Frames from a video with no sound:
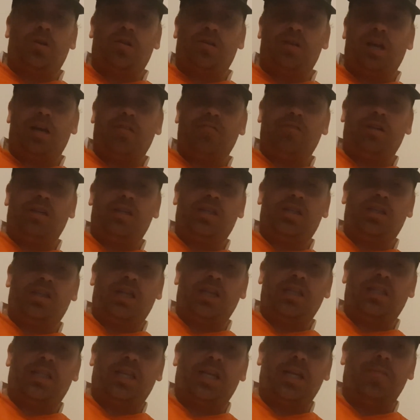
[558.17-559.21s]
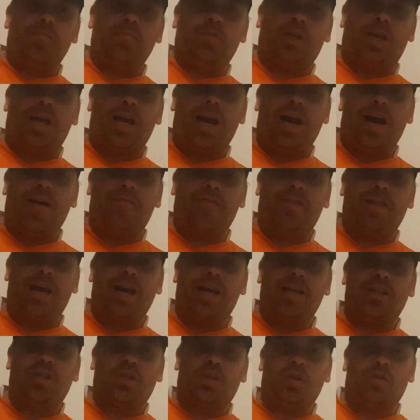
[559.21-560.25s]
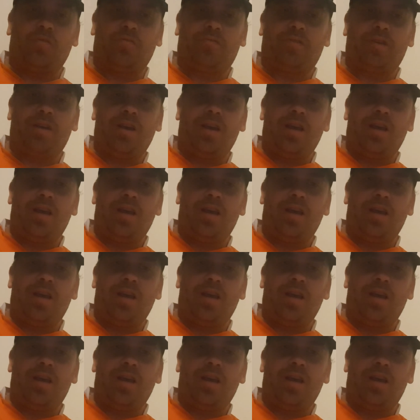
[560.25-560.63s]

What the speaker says: in that region. They seem to have that sort of.